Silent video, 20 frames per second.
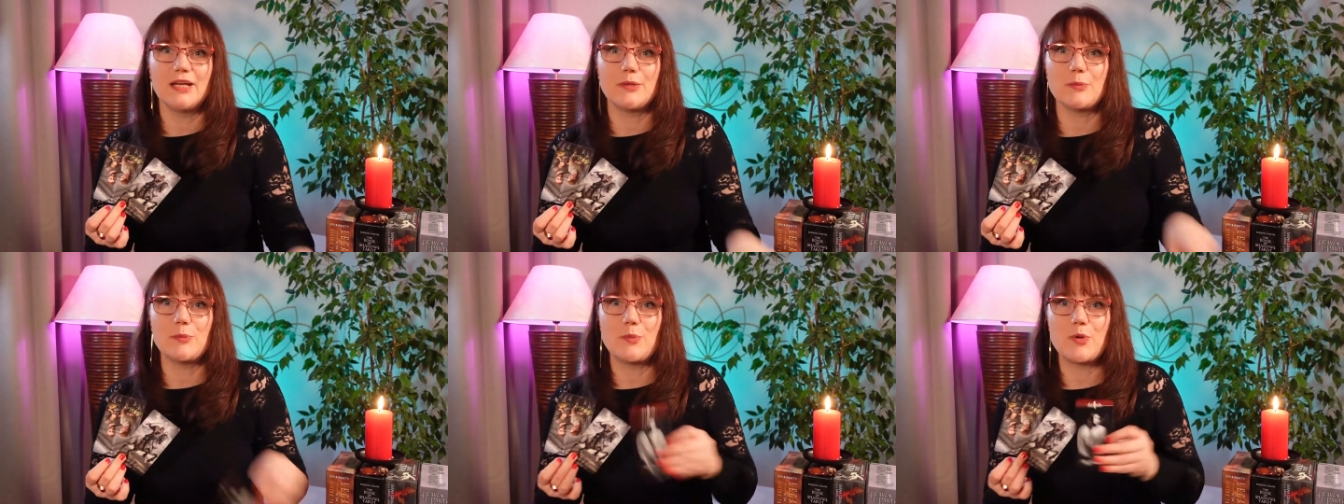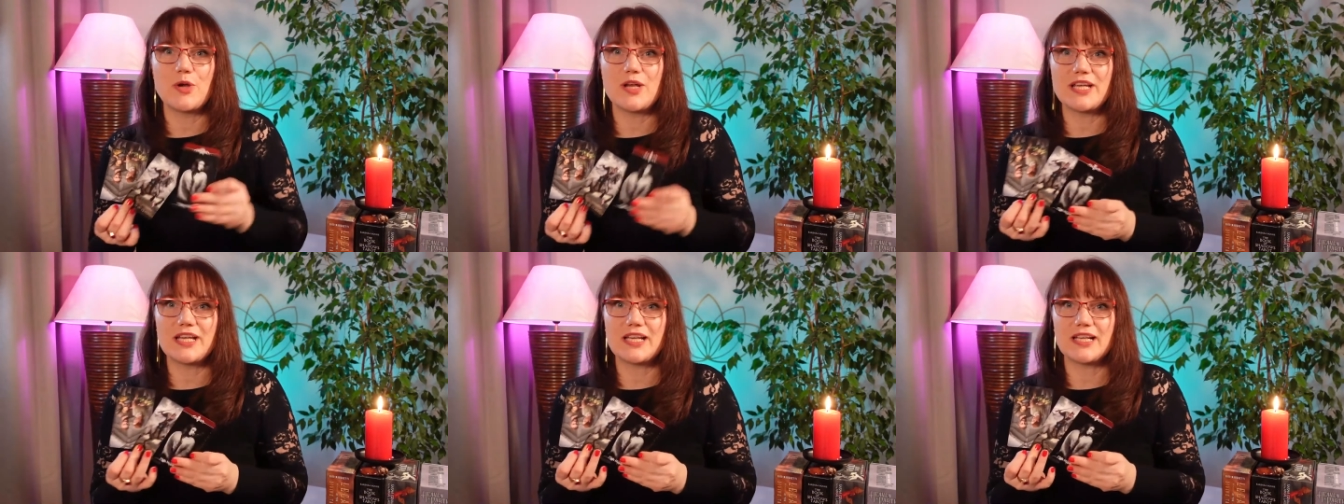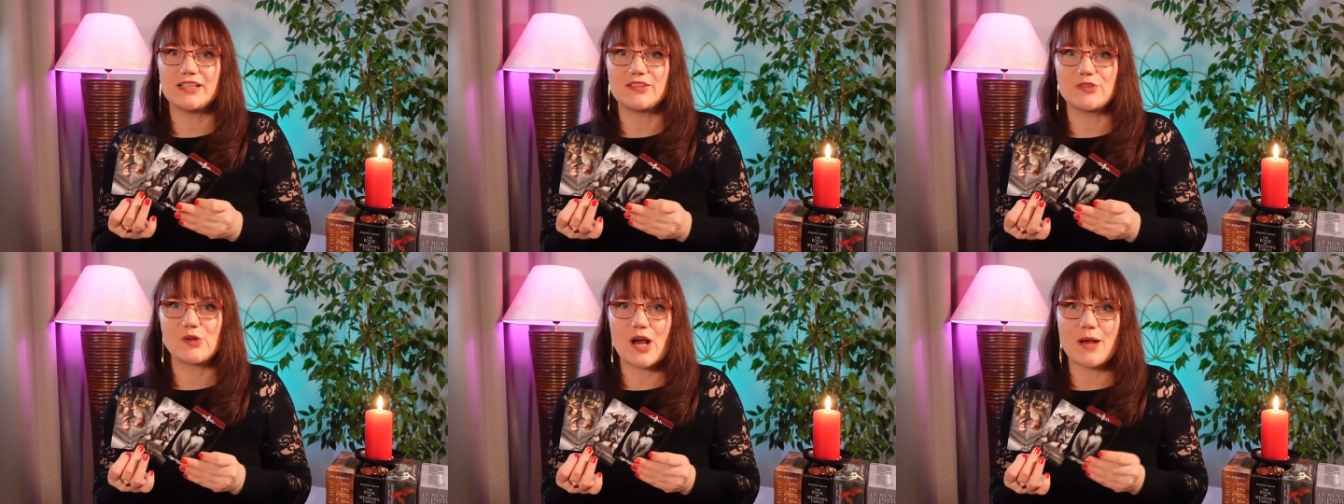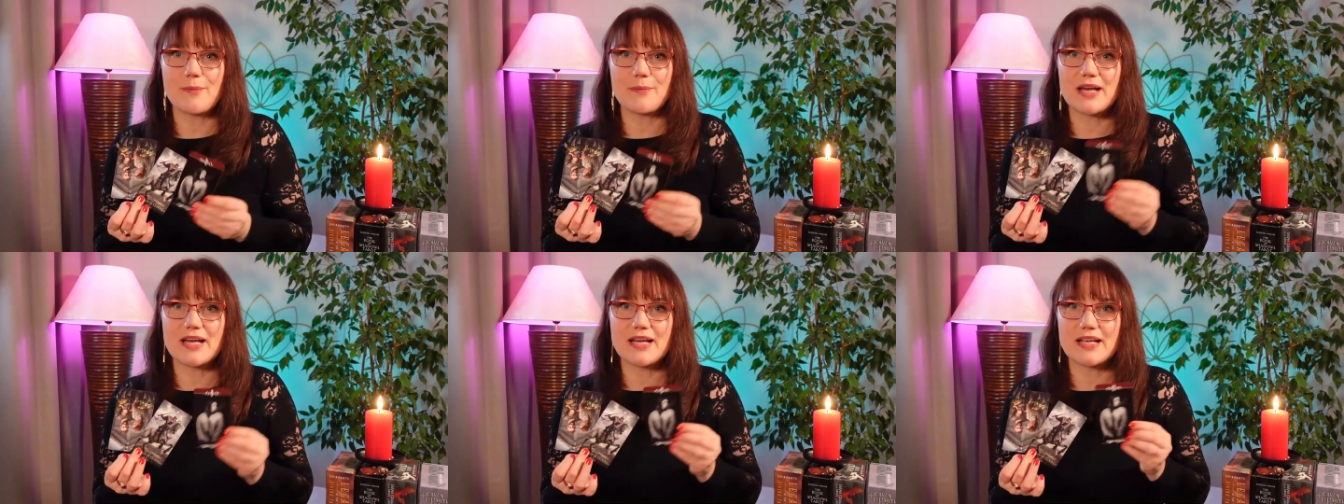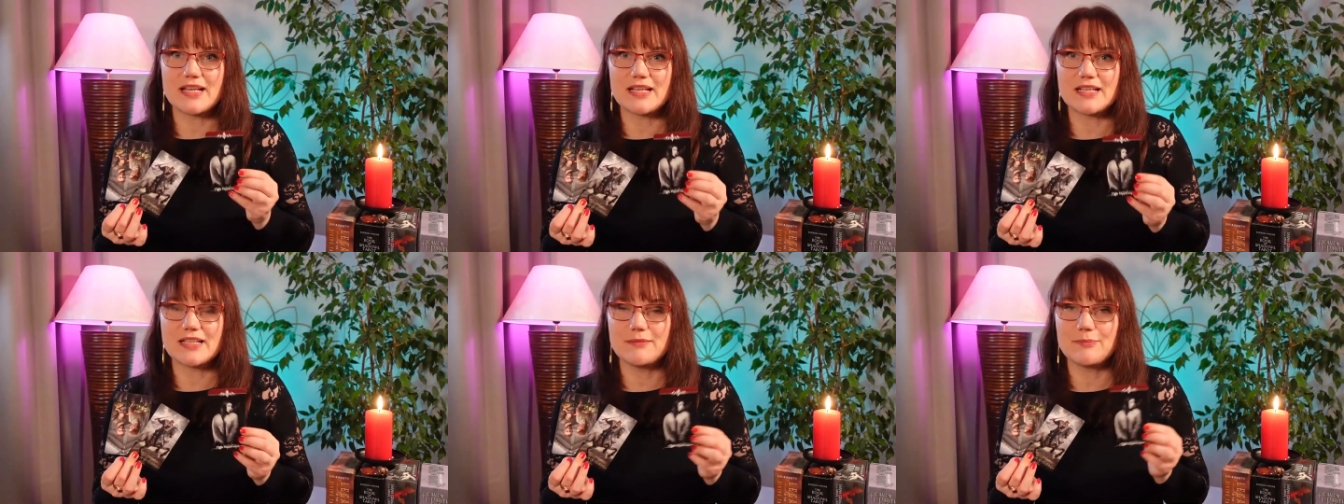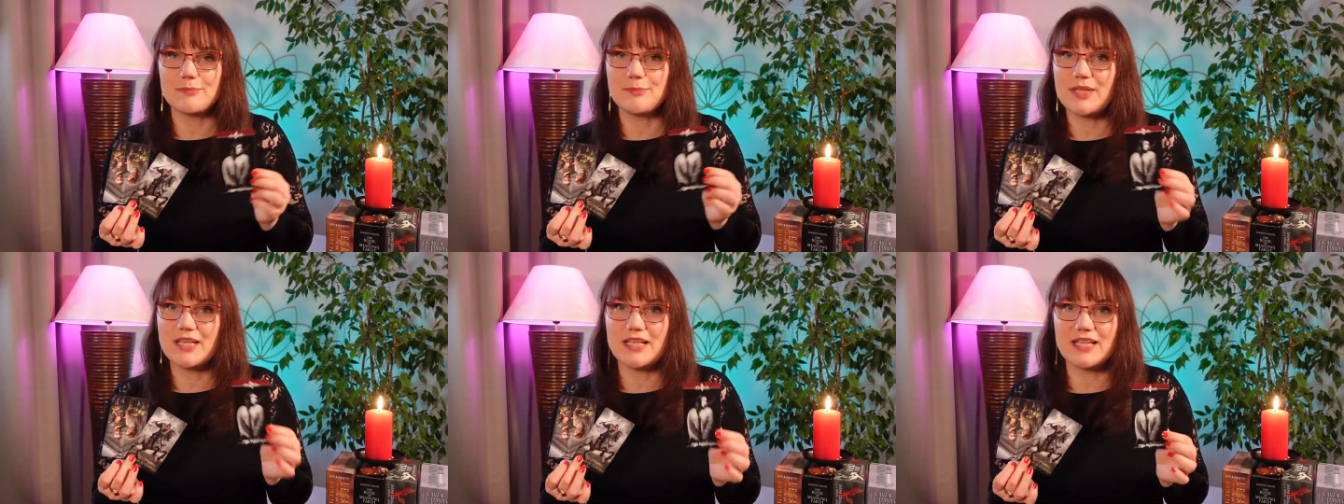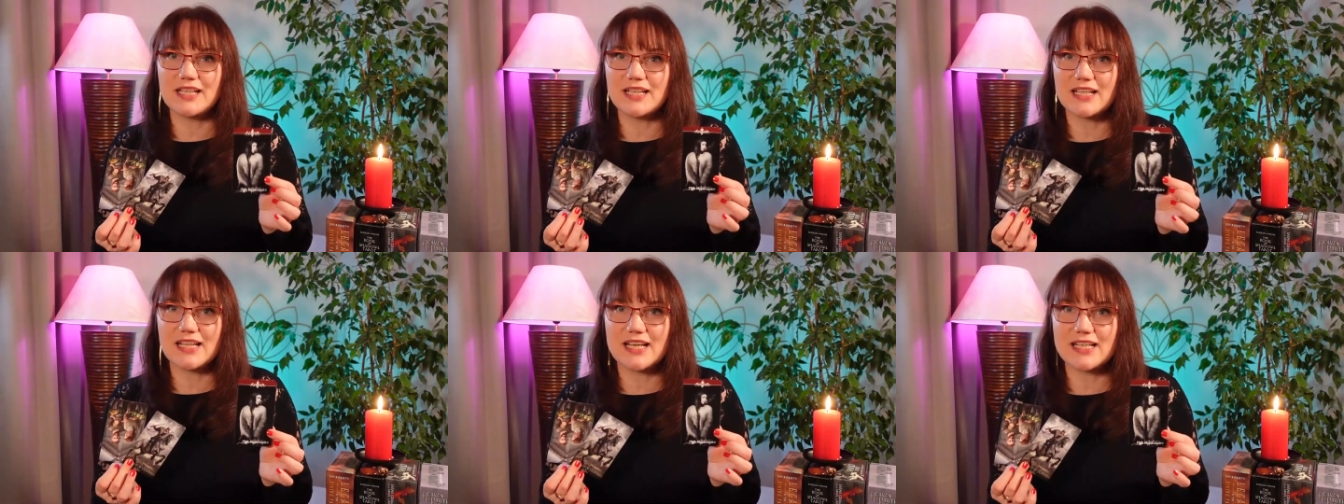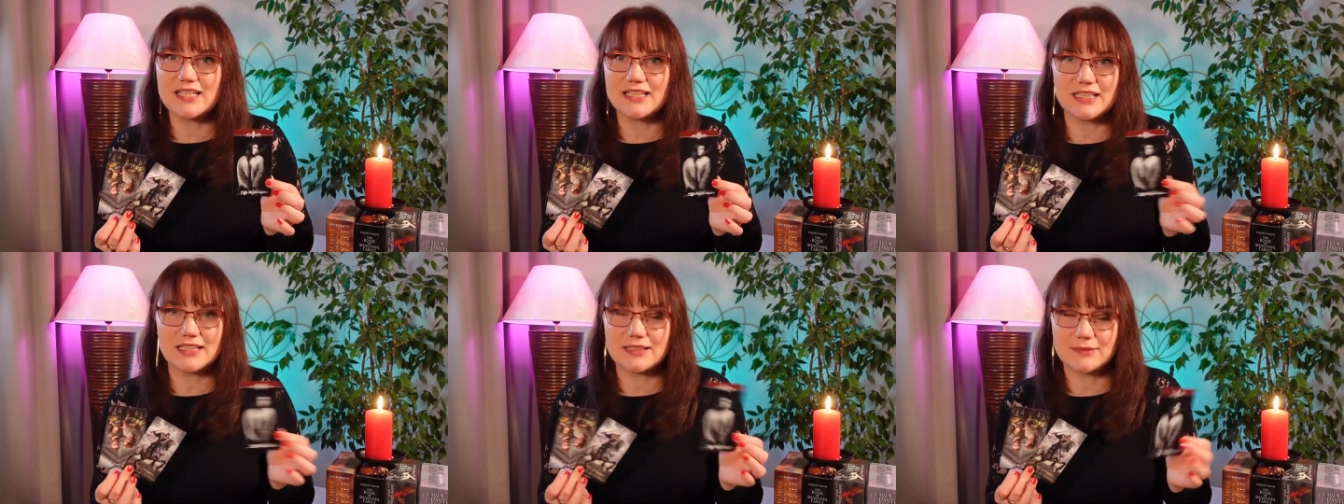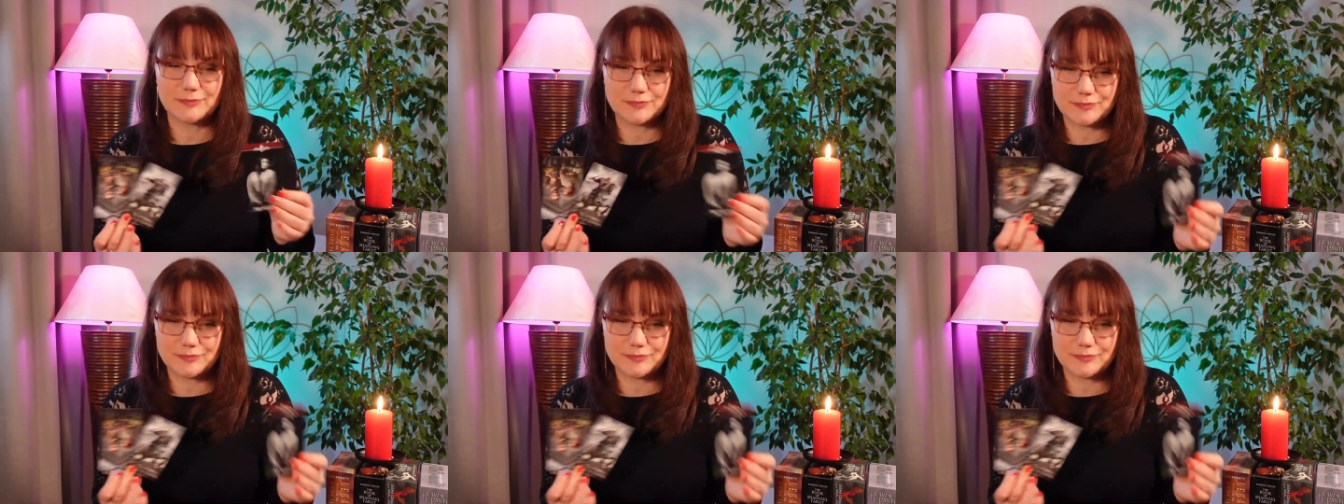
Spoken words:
bringing a drama and being like